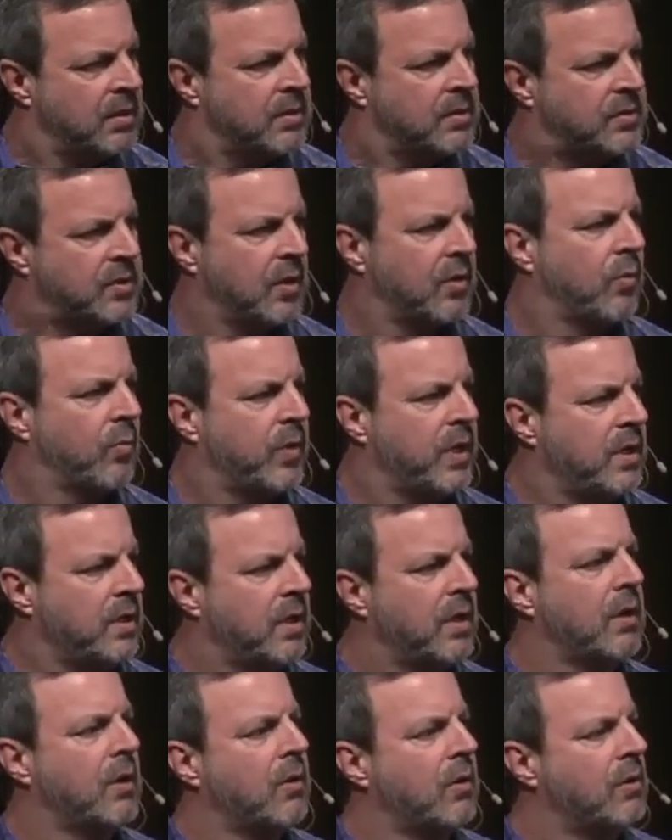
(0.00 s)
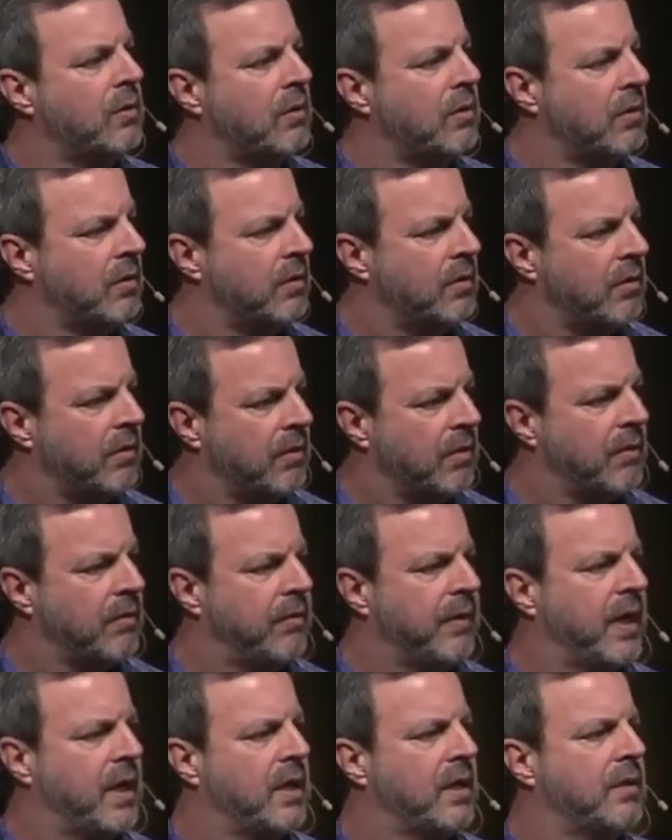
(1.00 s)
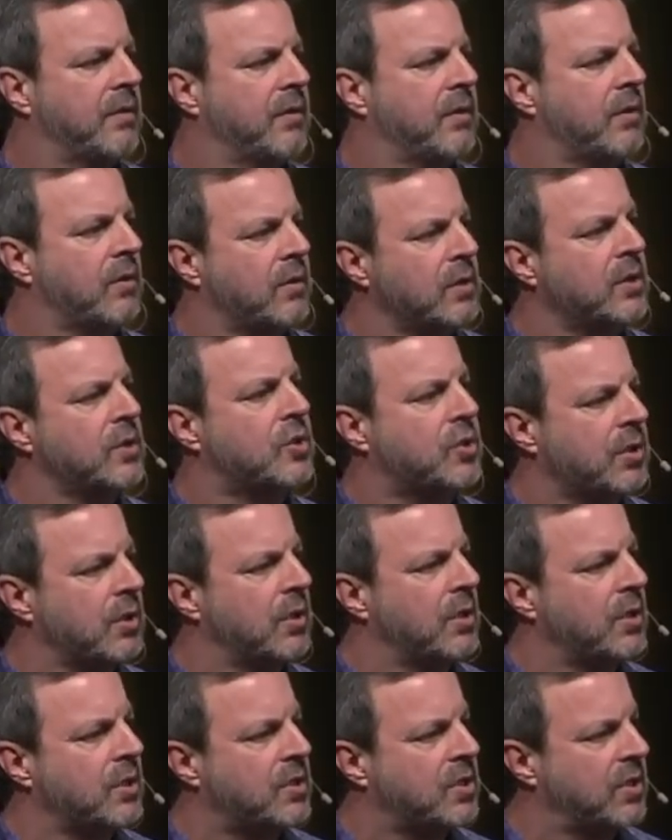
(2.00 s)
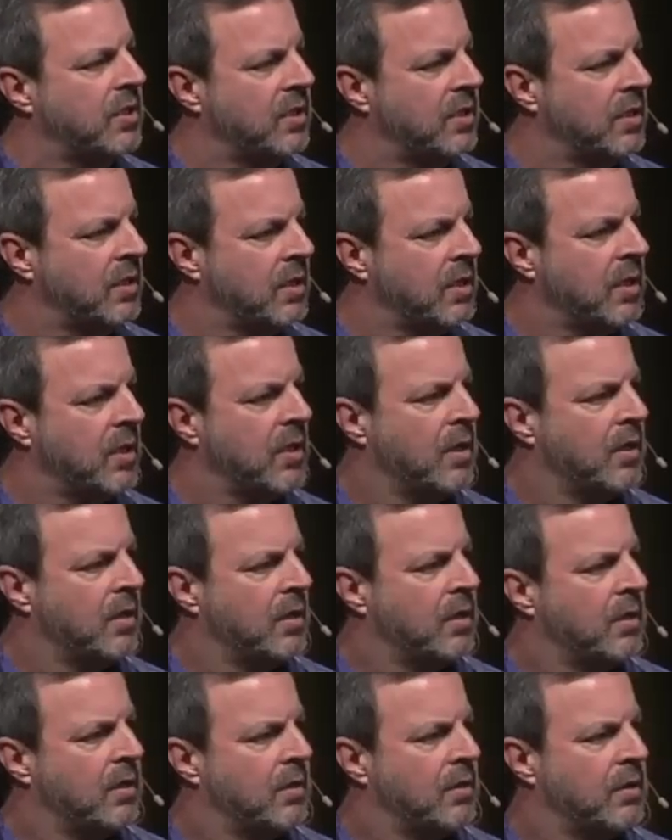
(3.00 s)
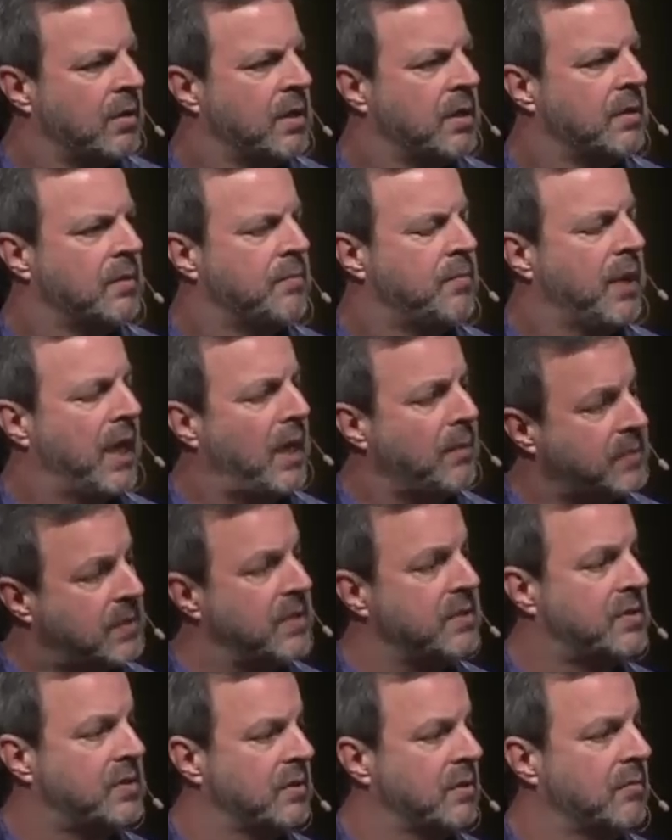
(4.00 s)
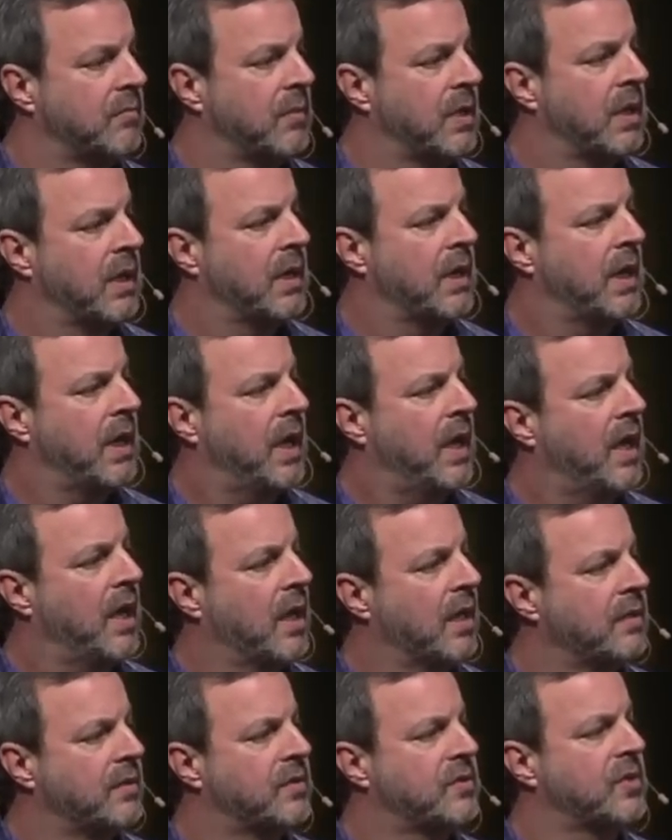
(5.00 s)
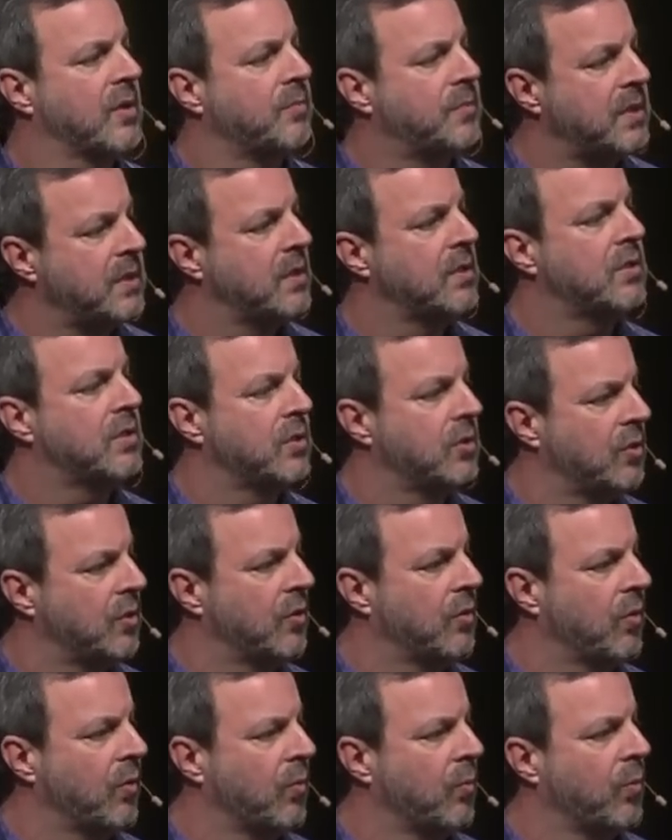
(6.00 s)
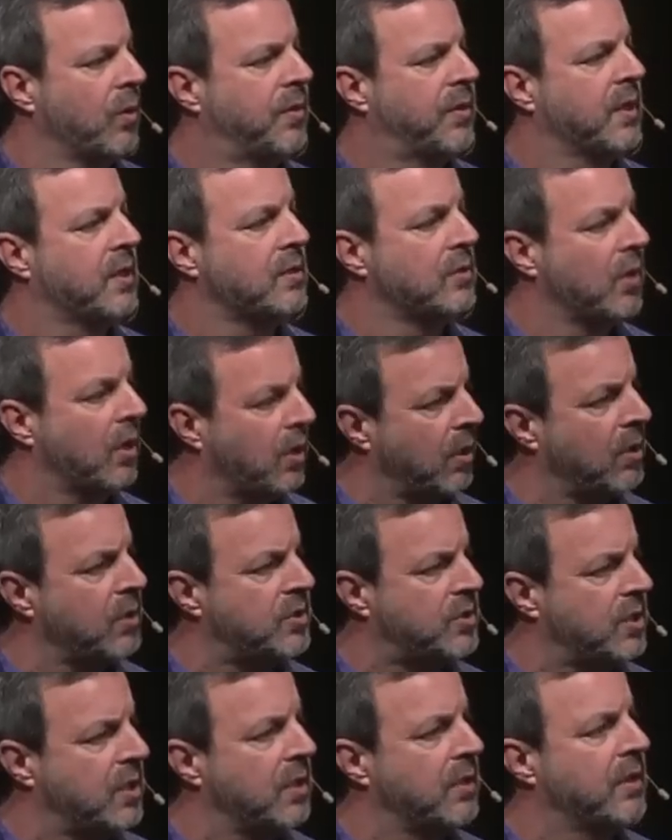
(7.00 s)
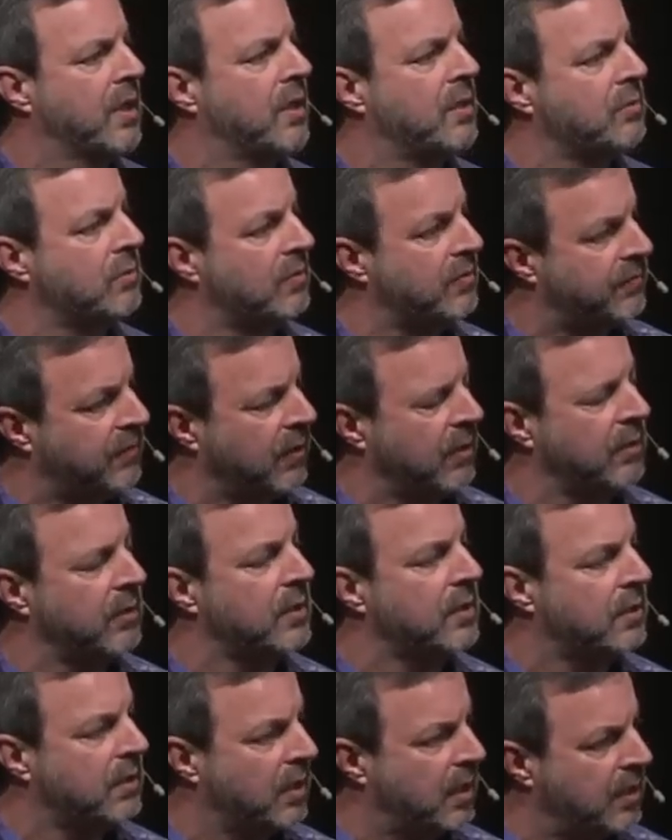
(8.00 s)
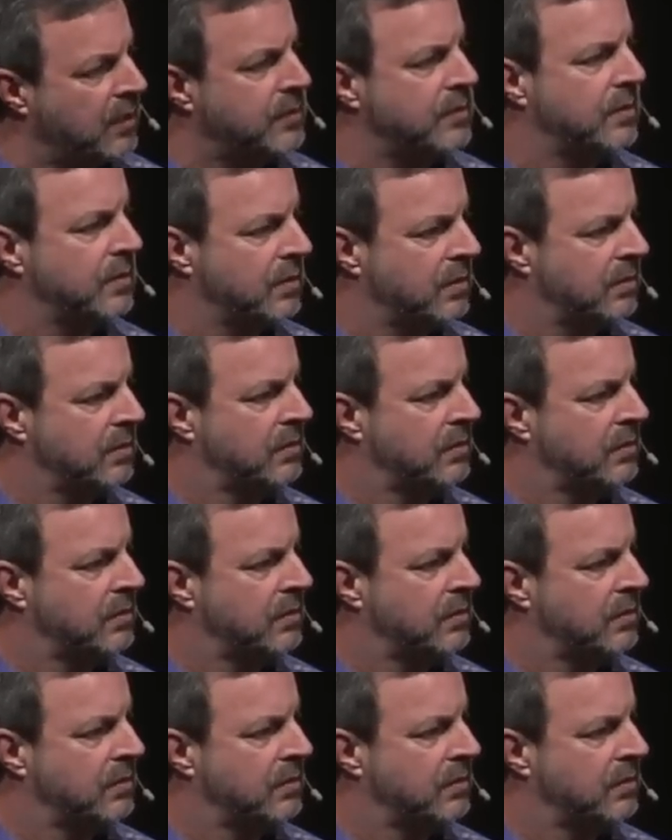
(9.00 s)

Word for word: So we know that the early church, baptism had something to do with acknowledging that you were following Christ.